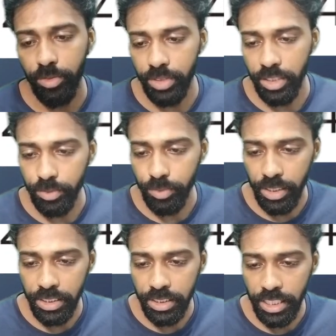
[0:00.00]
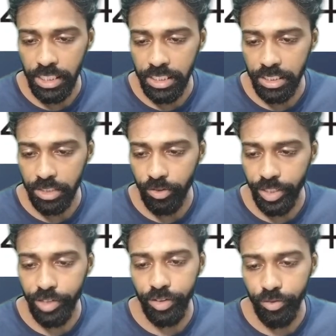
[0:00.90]
this World Skills
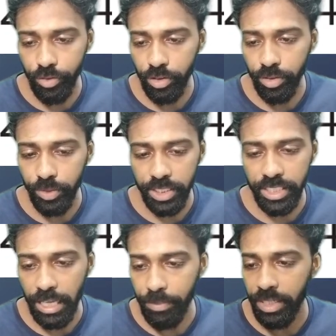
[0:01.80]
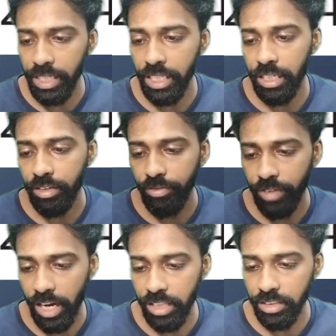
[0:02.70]
2024, which is happening in France.